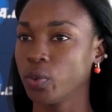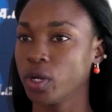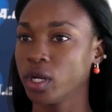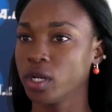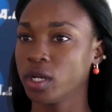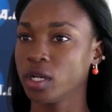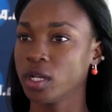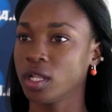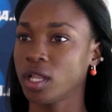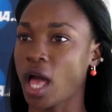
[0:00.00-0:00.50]

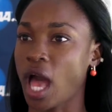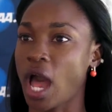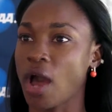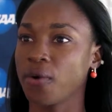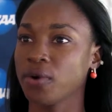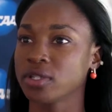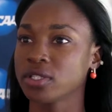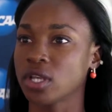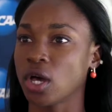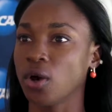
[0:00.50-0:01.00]
Well, I
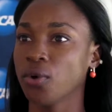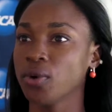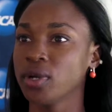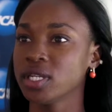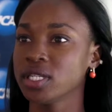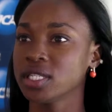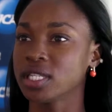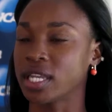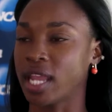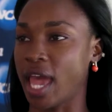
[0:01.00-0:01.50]
was
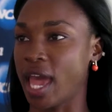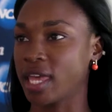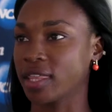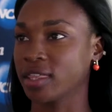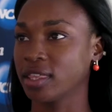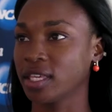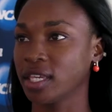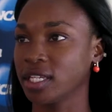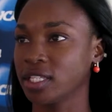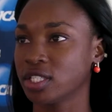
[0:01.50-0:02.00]
always an
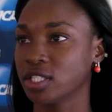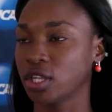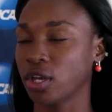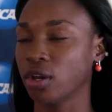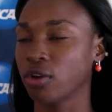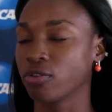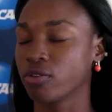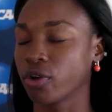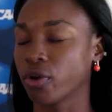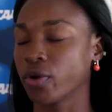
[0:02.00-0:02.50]
athlete,
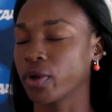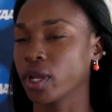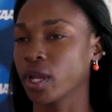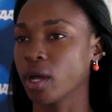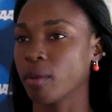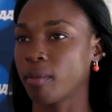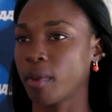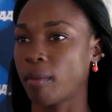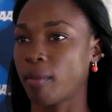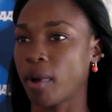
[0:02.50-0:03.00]
so growing
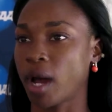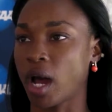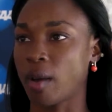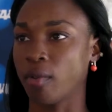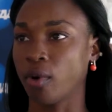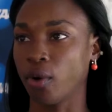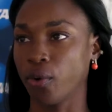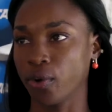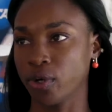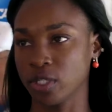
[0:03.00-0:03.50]
up, my
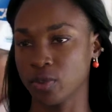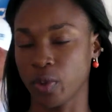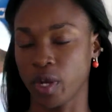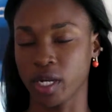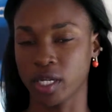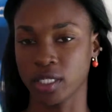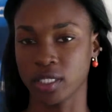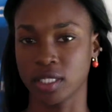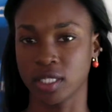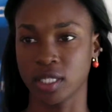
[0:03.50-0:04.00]
mom always
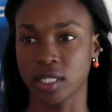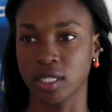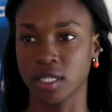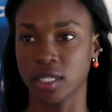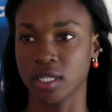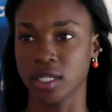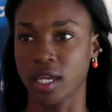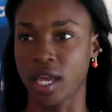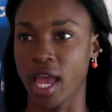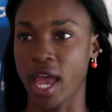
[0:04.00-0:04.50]
wanted
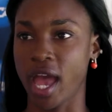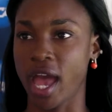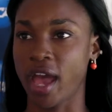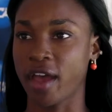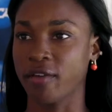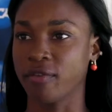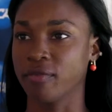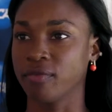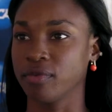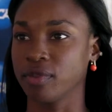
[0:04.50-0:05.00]
to
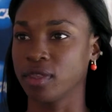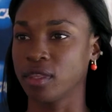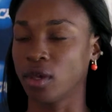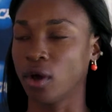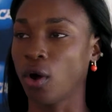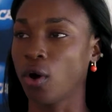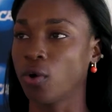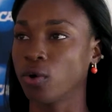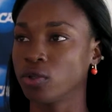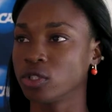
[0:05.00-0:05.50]
have the
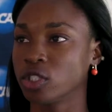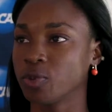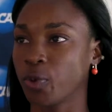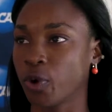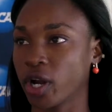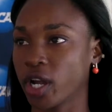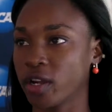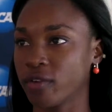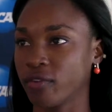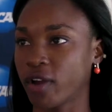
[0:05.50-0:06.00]
whole
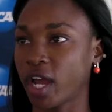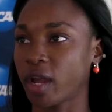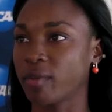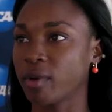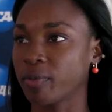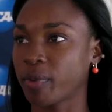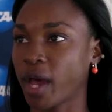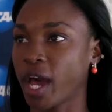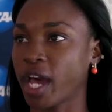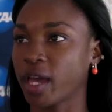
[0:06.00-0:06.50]
sport
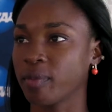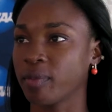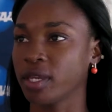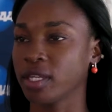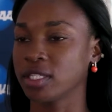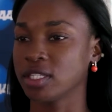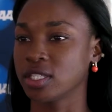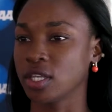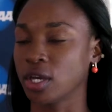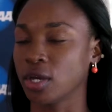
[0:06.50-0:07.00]
environment behind
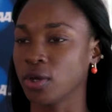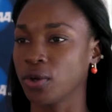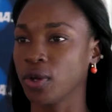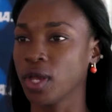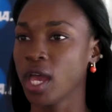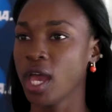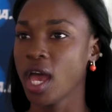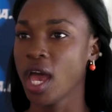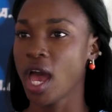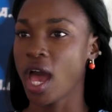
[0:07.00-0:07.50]
me. So
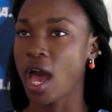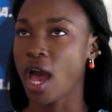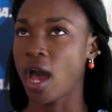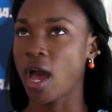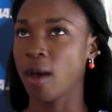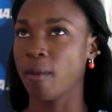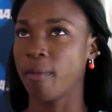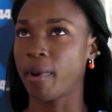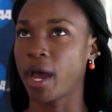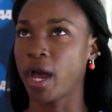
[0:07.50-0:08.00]

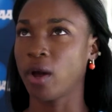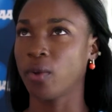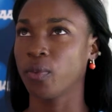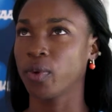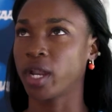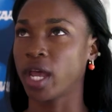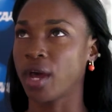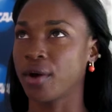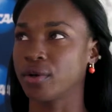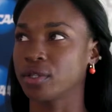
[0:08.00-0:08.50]
about
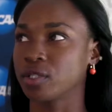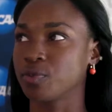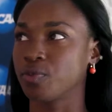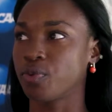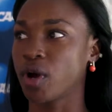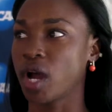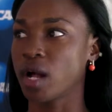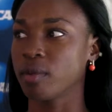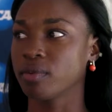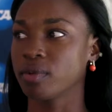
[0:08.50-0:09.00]
when I was
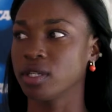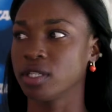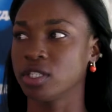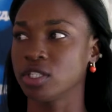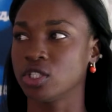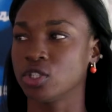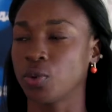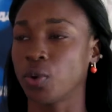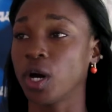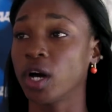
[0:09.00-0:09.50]
probably
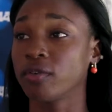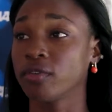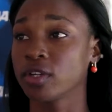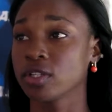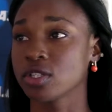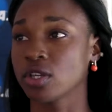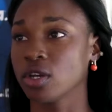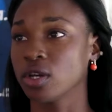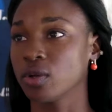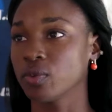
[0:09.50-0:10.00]
12
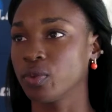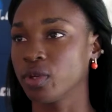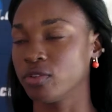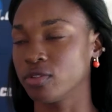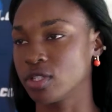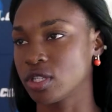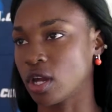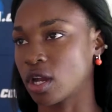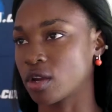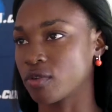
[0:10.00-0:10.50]
years old, we
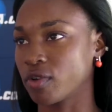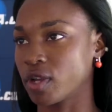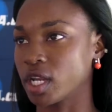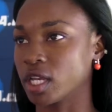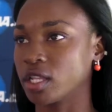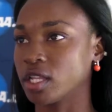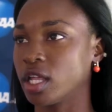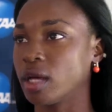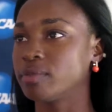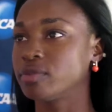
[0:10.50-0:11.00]
started running
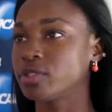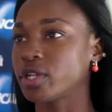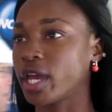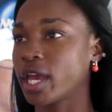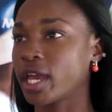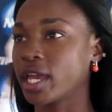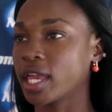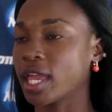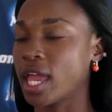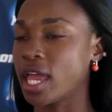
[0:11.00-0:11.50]
club
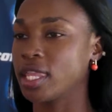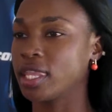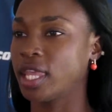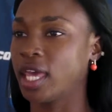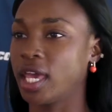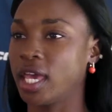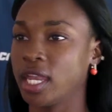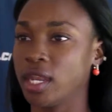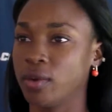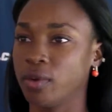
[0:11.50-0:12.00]
track, and
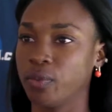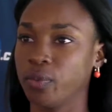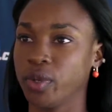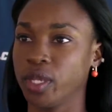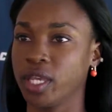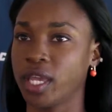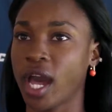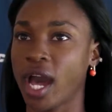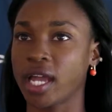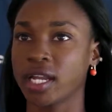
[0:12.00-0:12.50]
then
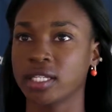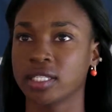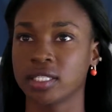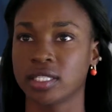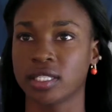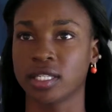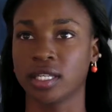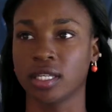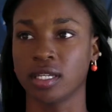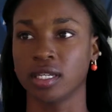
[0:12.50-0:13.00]
we got
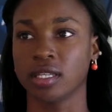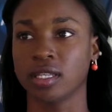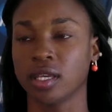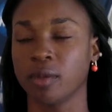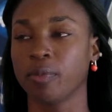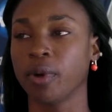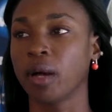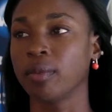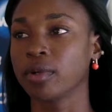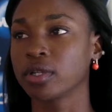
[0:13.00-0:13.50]
into
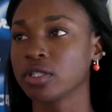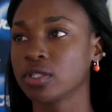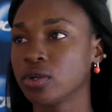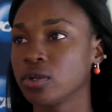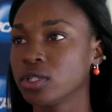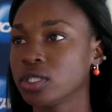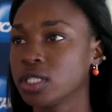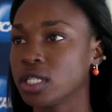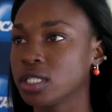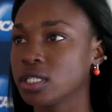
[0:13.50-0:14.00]
the public
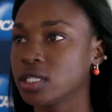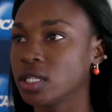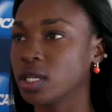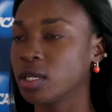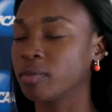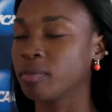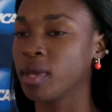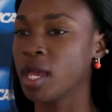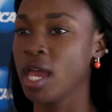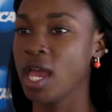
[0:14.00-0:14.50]
school
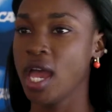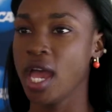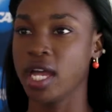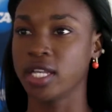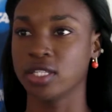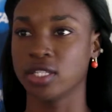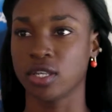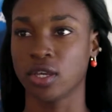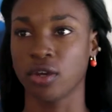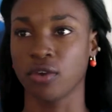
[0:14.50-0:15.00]
system.
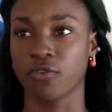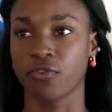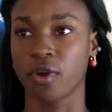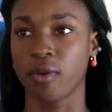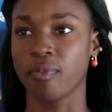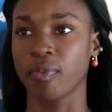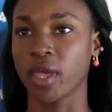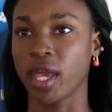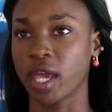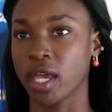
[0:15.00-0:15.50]
And so
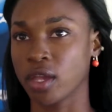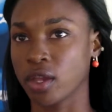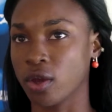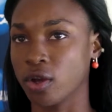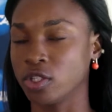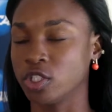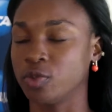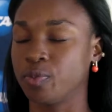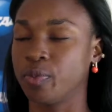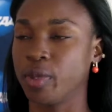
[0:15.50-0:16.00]
from then,
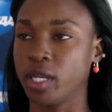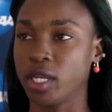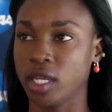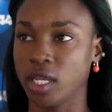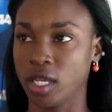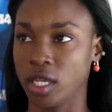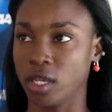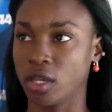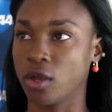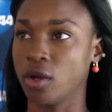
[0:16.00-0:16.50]
Coach
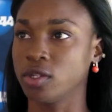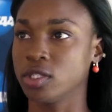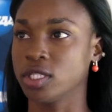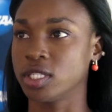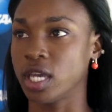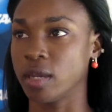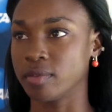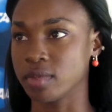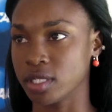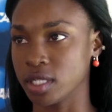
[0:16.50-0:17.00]
Biddy and Coach
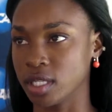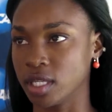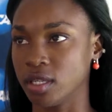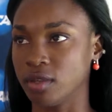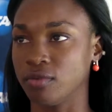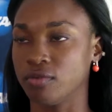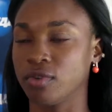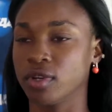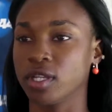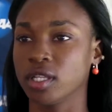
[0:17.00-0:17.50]

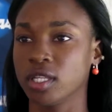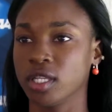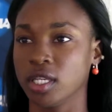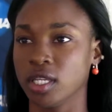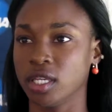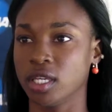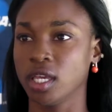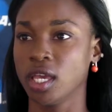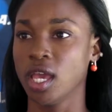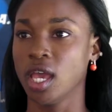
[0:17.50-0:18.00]
Dempsey
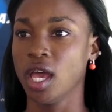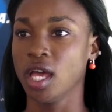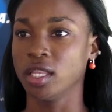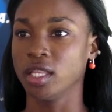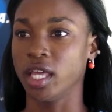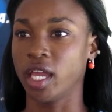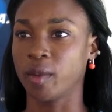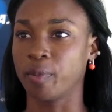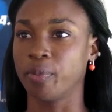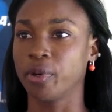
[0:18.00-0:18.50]
really
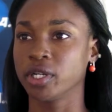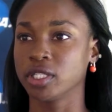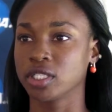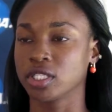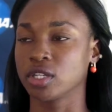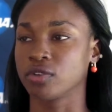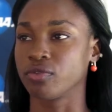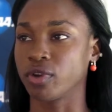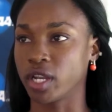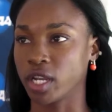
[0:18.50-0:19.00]
like pushed
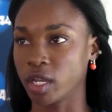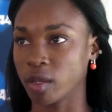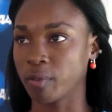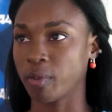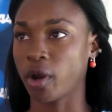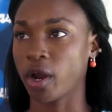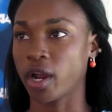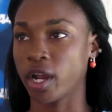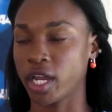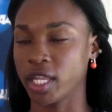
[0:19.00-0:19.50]
the running
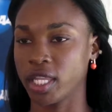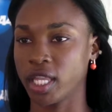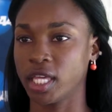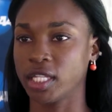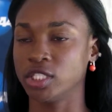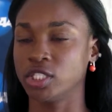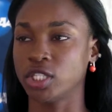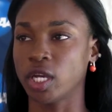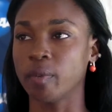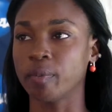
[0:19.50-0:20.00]
part, and
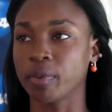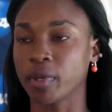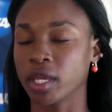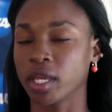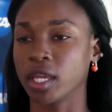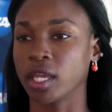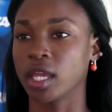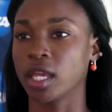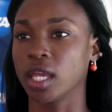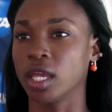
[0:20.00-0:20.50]
then
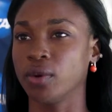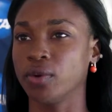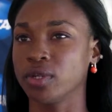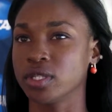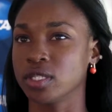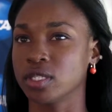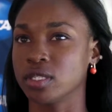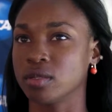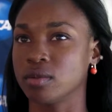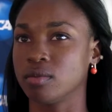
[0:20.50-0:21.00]
jumping. It
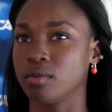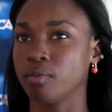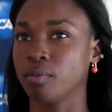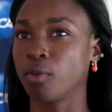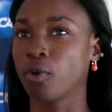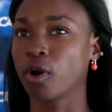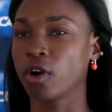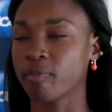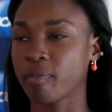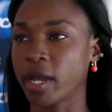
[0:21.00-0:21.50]
was
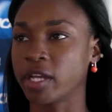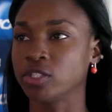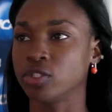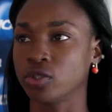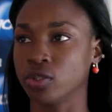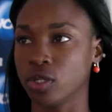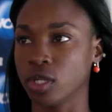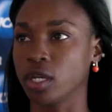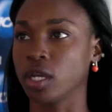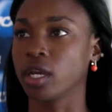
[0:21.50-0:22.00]
more of my
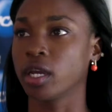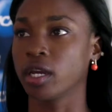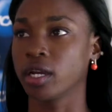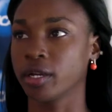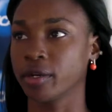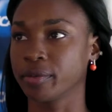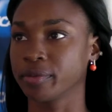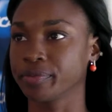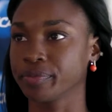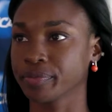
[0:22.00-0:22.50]
junior year.
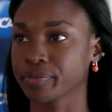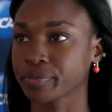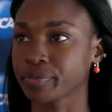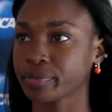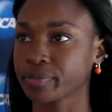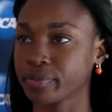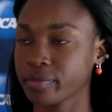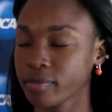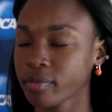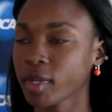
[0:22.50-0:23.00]
I
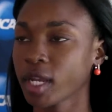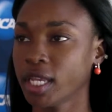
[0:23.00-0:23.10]
see.